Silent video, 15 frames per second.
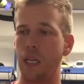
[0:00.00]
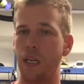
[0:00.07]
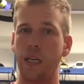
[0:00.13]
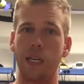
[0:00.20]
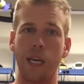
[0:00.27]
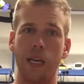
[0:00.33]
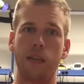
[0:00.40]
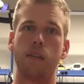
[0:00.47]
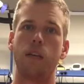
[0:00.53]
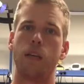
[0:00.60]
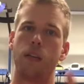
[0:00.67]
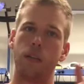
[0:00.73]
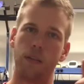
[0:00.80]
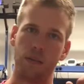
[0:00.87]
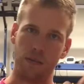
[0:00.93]
Again,
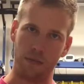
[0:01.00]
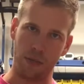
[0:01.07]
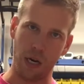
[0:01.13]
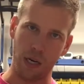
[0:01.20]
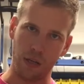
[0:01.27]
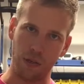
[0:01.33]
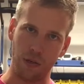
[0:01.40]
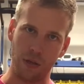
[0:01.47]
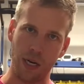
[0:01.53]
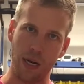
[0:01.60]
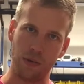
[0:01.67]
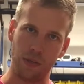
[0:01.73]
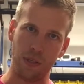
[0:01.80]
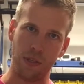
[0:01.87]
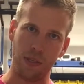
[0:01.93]
talk to your
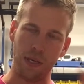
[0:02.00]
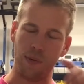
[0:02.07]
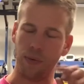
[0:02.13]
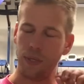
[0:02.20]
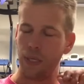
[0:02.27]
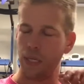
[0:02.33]
accountant on that